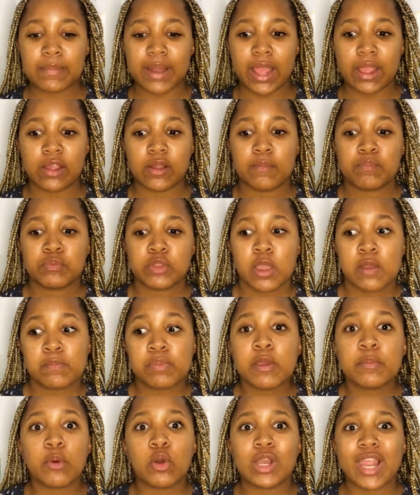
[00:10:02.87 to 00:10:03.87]
like
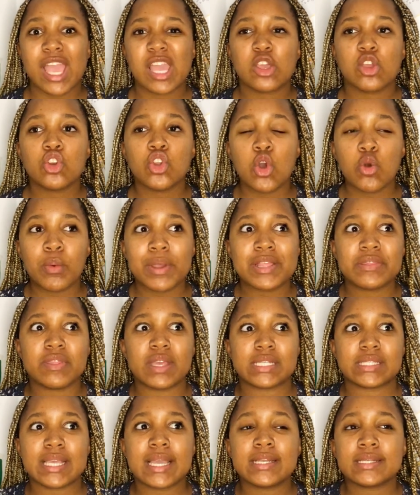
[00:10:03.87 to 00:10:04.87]
People like, you know, when
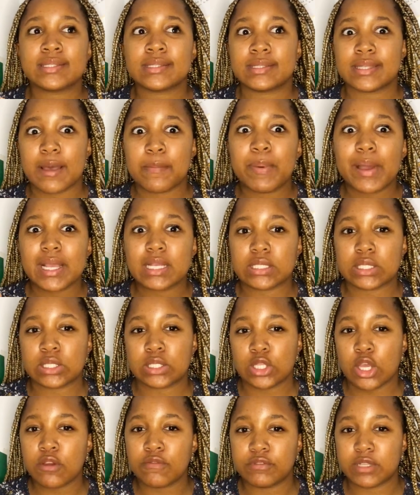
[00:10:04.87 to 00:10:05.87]
they say supper is
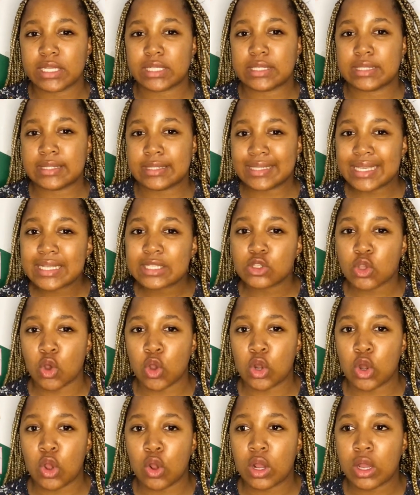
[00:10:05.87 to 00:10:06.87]
served at 6
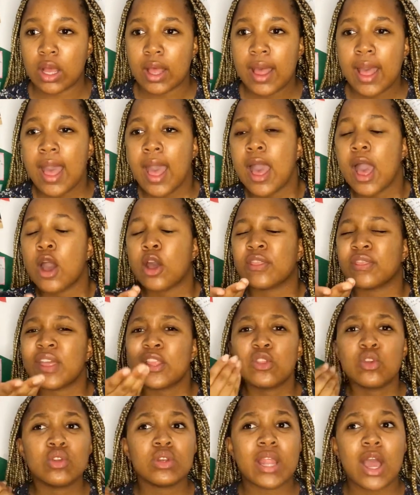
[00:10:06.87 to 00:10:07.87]
o'clock,
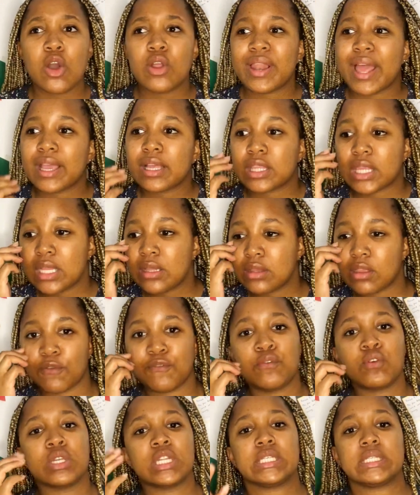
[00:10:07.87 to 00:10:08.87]
then you now like, then the
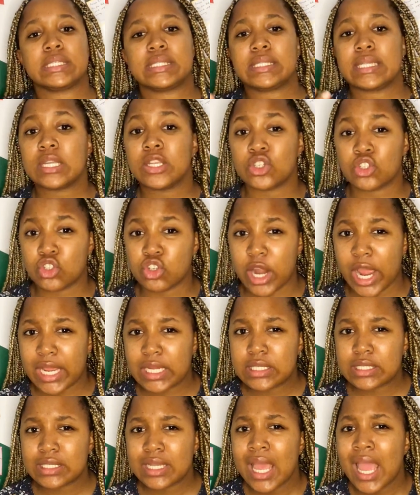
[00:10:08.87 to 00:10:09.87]
food is dished,
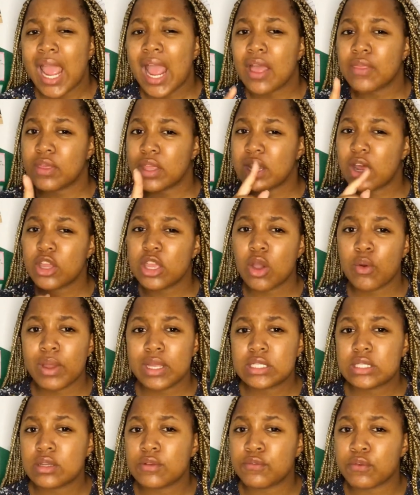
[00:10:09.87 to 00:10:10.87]
right? And then now you're
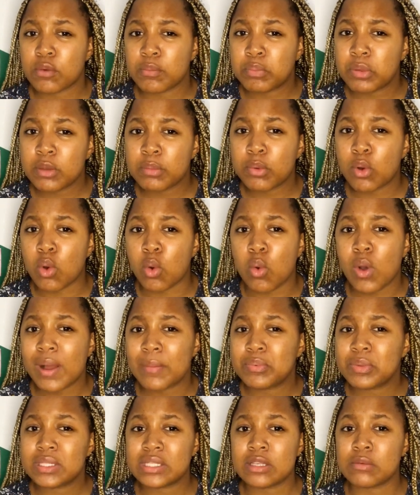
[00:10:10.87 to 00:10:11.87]
waiting for people who are
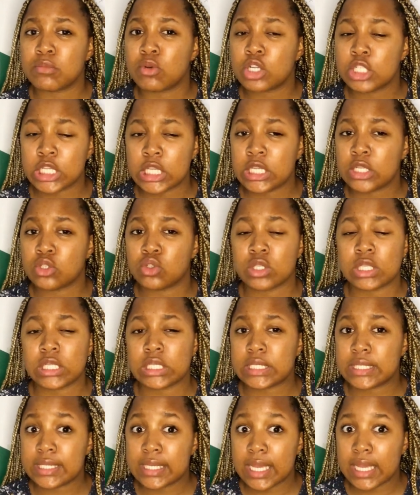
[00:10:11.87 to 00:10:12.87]
busy modeling to the
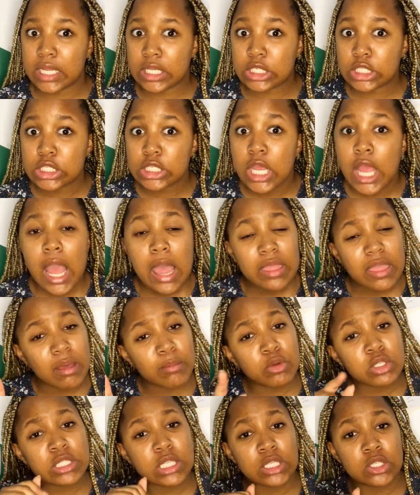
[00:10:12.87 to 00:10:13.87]
DH. They're
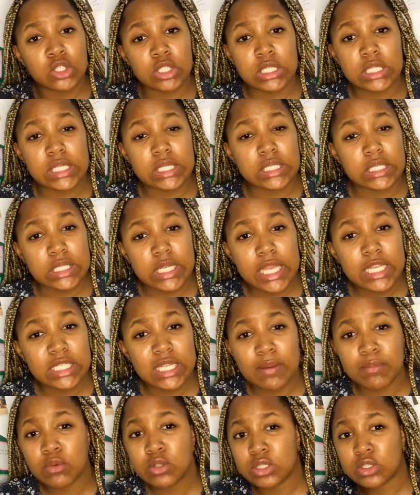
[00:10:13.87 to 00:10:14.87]
modeling to the DH,
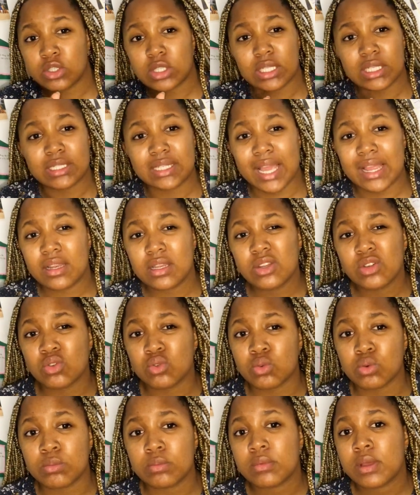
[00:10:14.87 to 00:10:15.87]
they're modeling to the dining
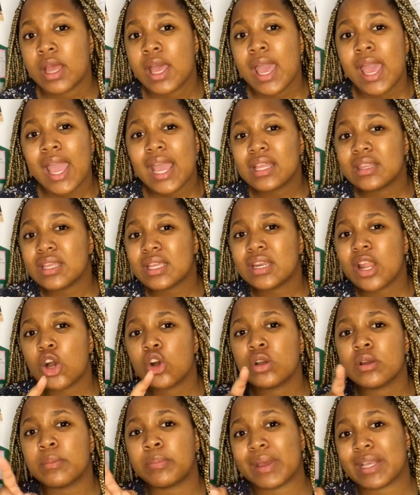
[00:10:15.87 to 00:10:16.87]
room. And then
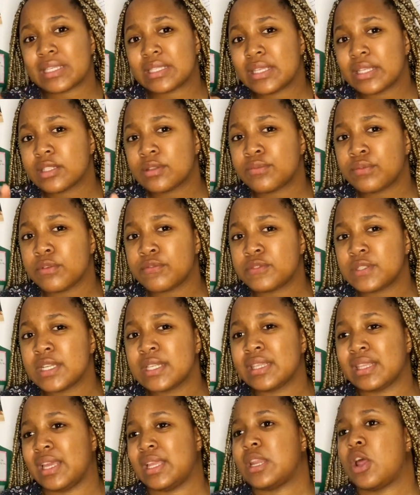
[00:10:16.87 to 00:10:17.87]
now by
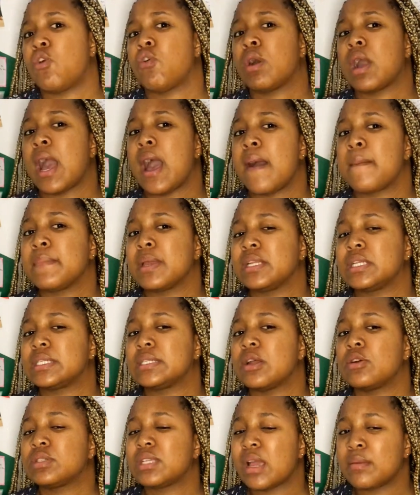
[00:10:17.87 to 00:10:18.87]
6.15, they now come and it's
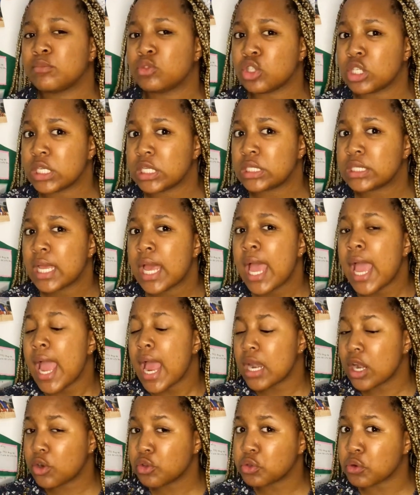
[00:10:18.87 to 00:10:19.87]
now time to eat.
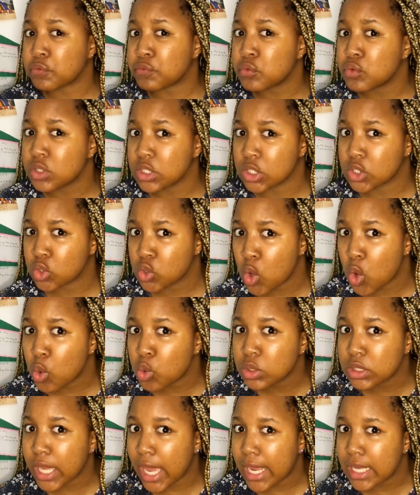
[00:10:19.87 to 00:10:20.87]
And now the food is
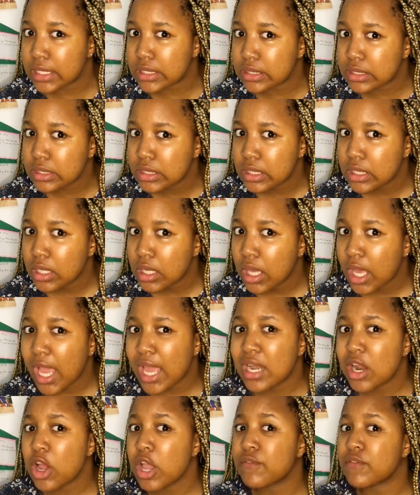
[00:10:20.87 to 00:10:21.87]
cold, guys.
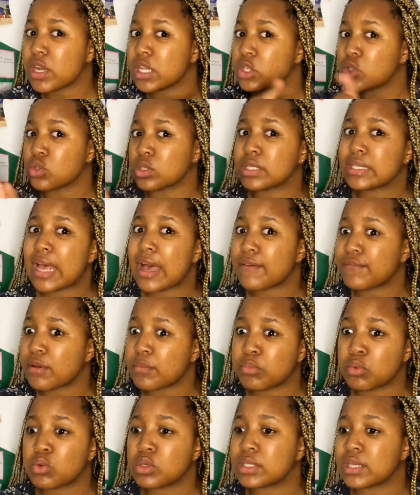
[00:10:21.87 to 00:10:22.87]
And now everyone needs to suffer
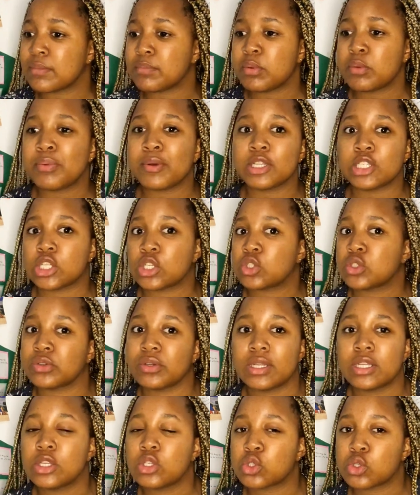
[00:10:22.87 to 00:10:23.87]
because some people are just
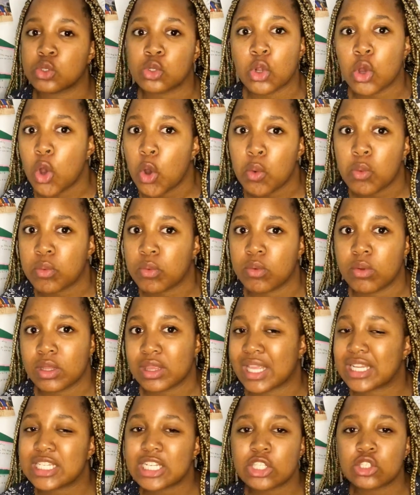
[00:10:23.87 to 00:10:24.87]
really slow.
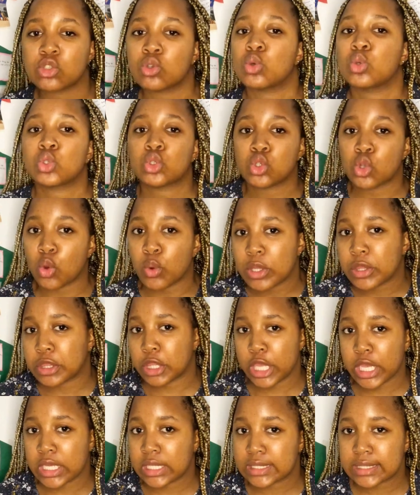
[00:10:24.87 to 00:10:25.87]
They're just so slow in
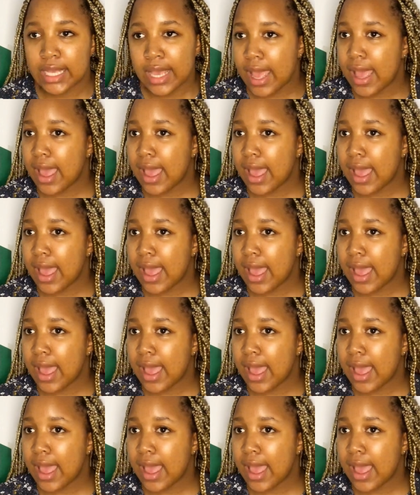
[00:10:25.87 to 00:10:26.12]
things.